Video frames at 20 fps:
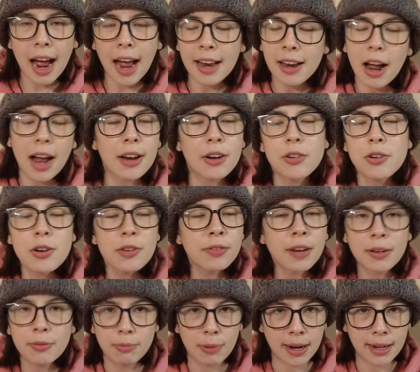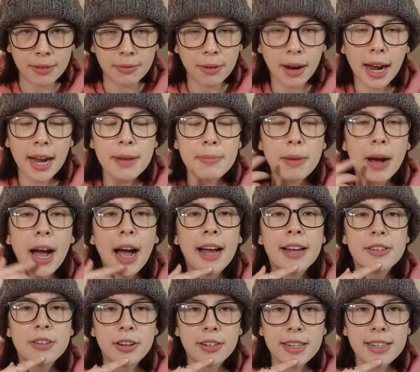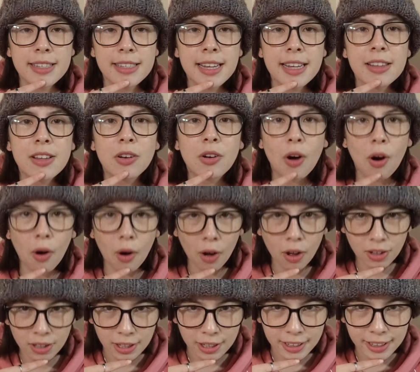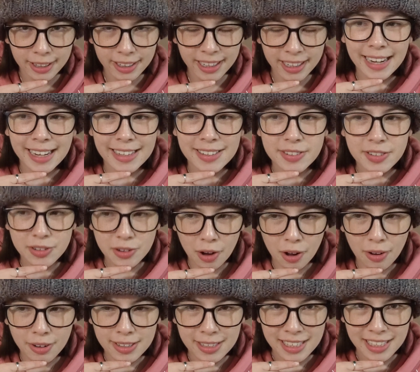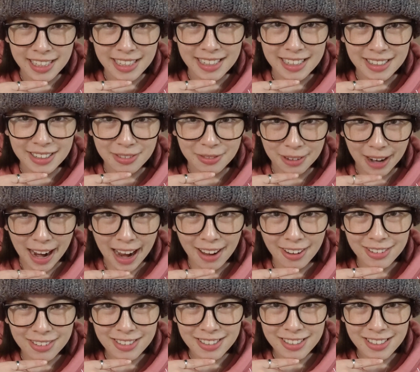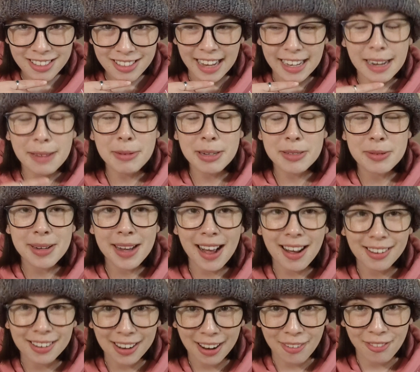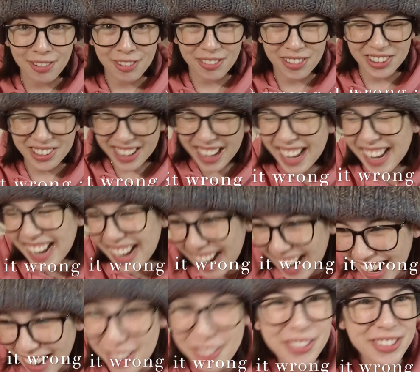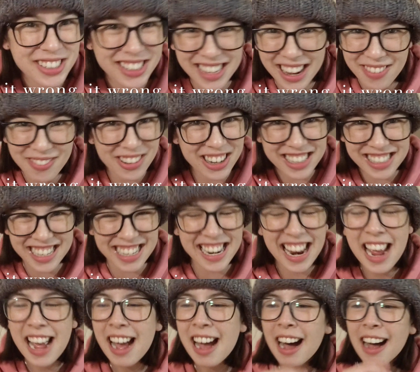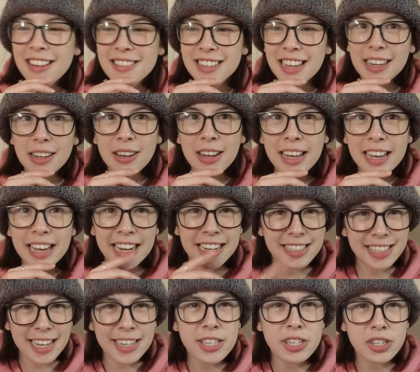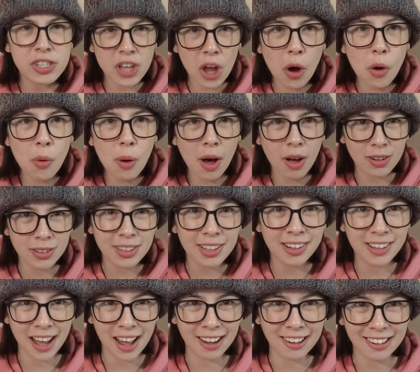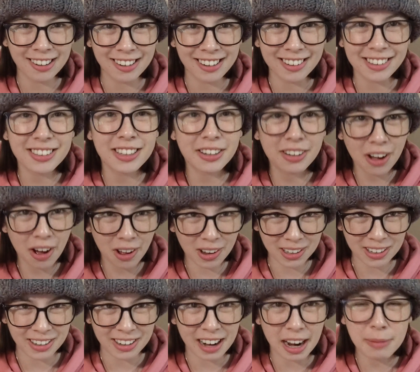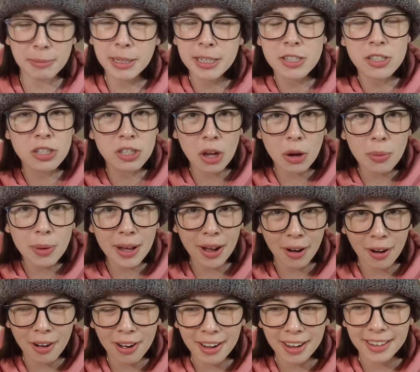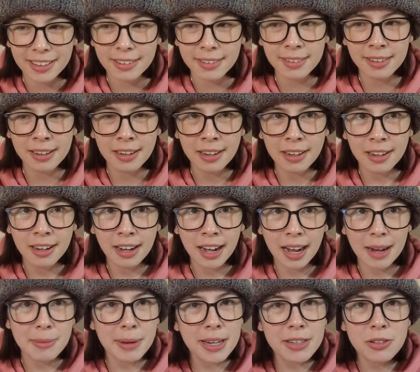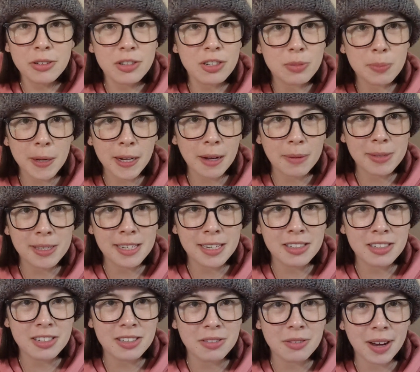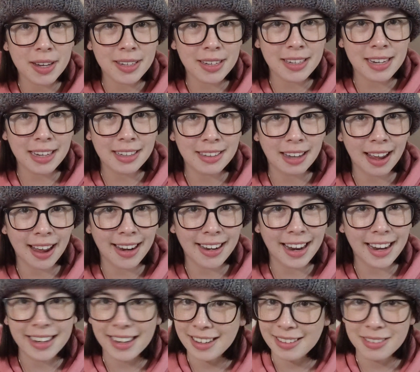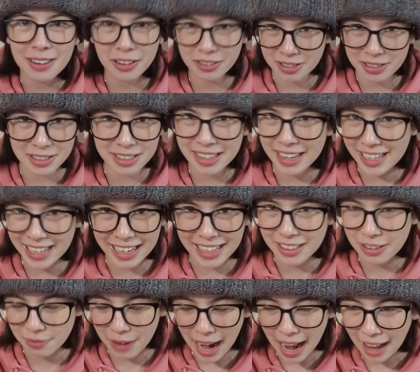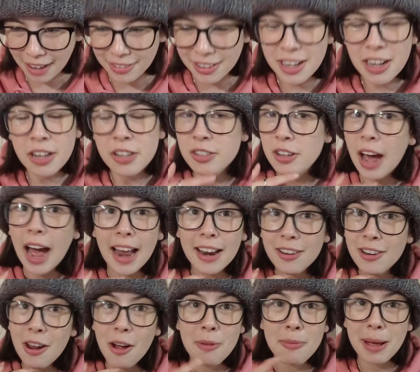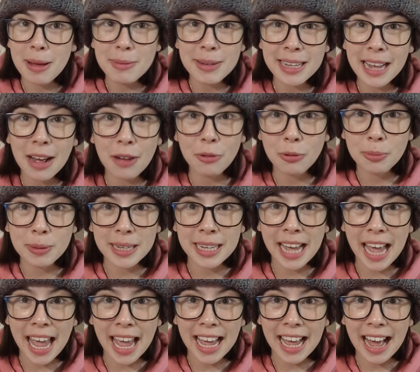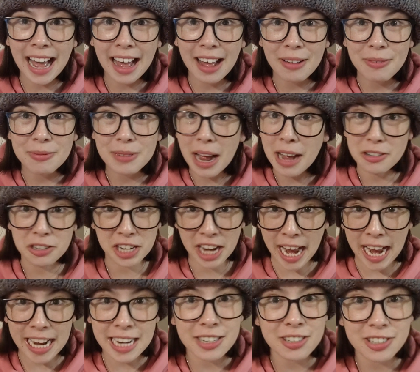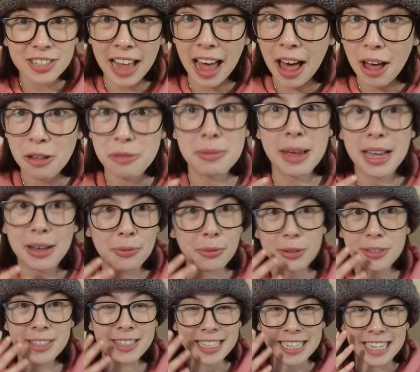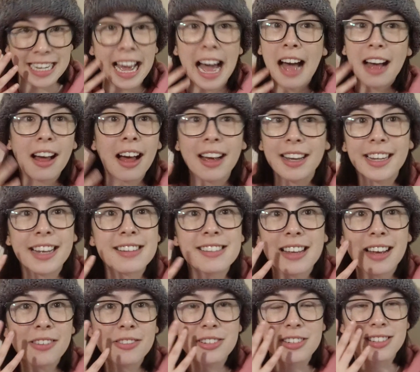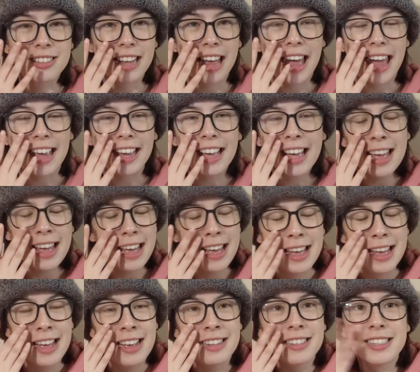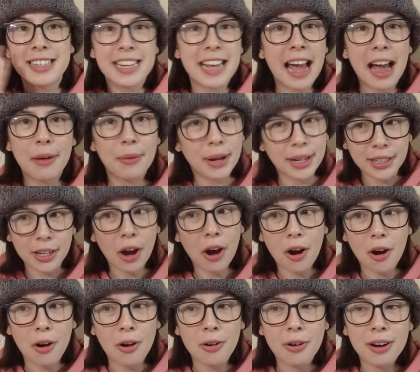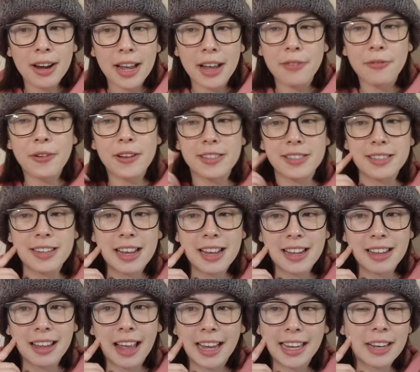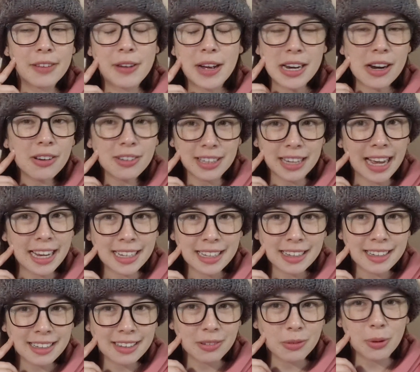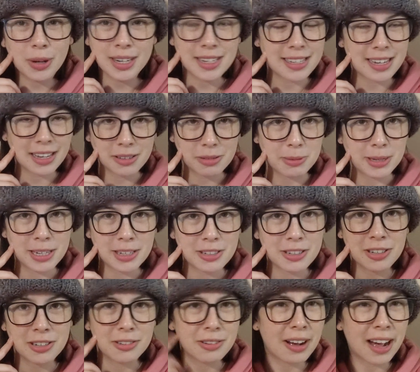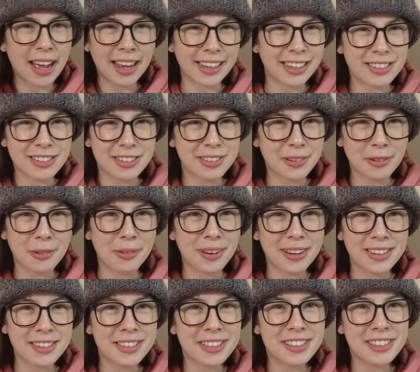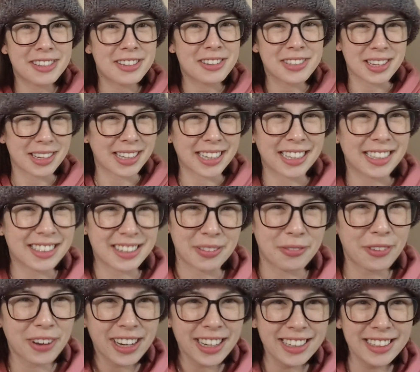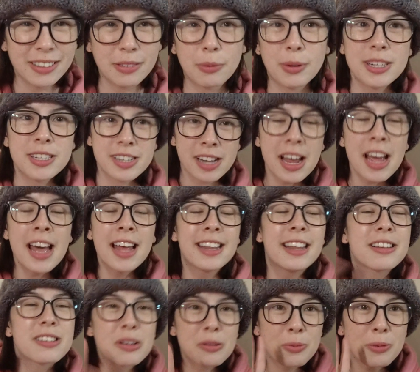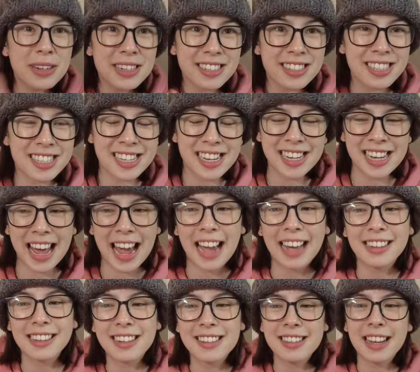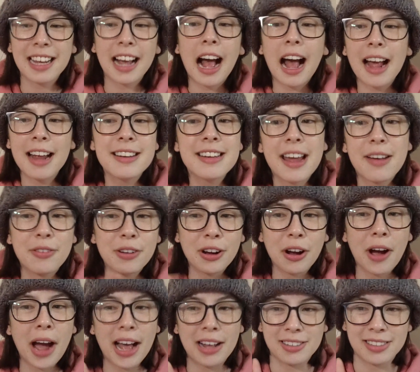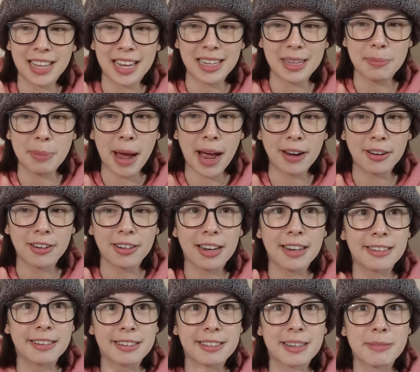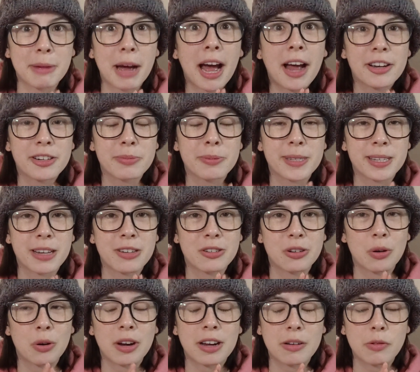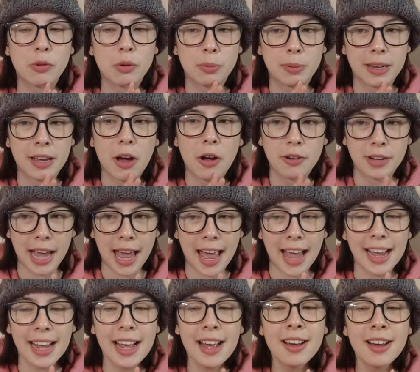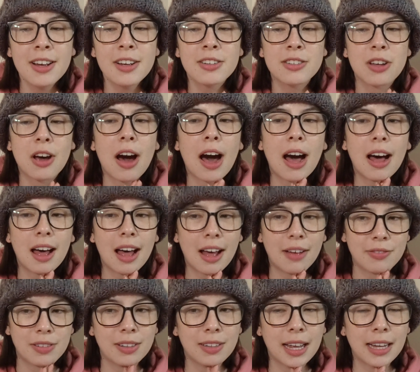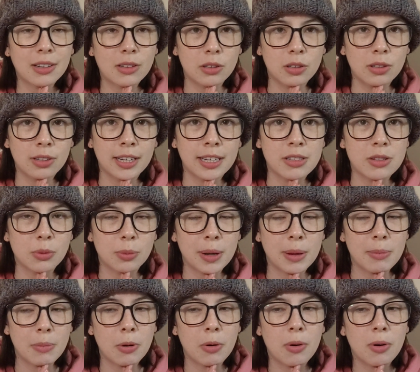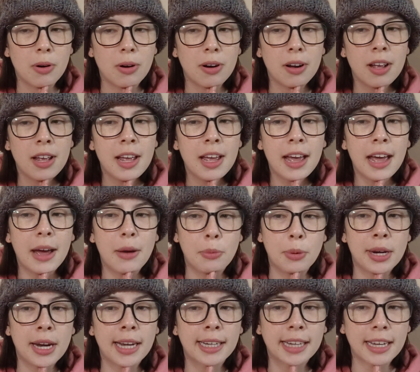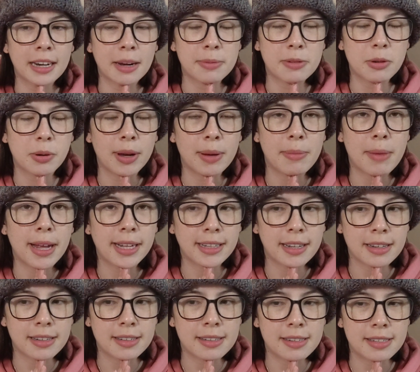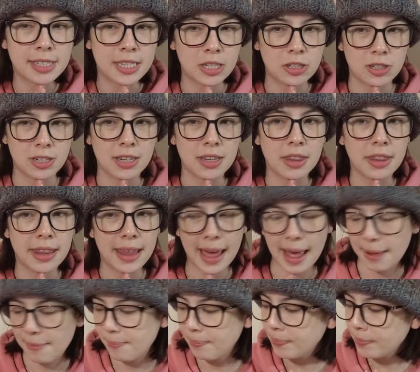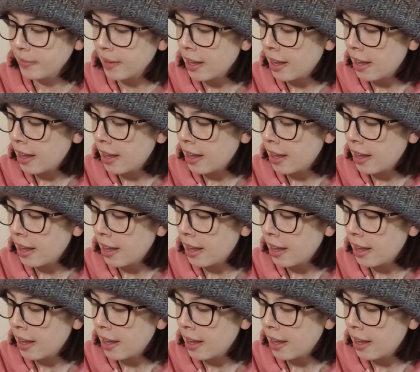I don't know if I read it right, but I noticed that the collar is not knitted in the rounds, and that makes me uncomfortable. For some reason, I was like, it said sew on the collar. I'm like, sew it on? I might as well just pick up stitches around the neckline and then knit it in the round. So I don't know, maybe that will be a change that I'll make. We'll see. I guess I'll just like see how I go. If I don't like what it tells me to do, I can just always do something different, which there's a risk to that, because like I never go outside the pattern unless I'm 100% sure it will be okay. So I'll have to like look into it more, and when I get up to it, make the decision then.